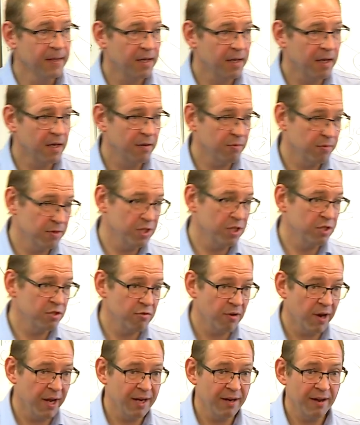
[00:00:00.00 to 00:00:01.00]
uh, which is
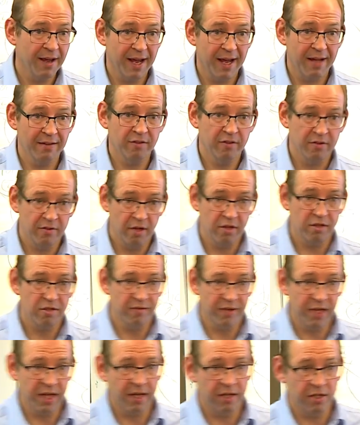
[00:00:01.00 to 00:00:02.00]
great, and
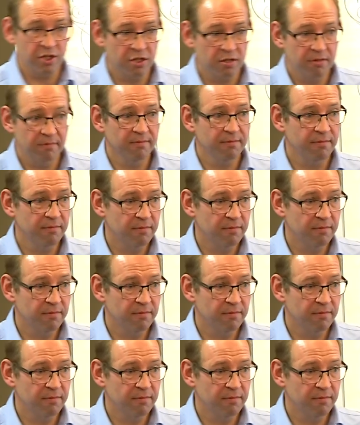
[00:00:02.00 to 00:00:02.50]
notification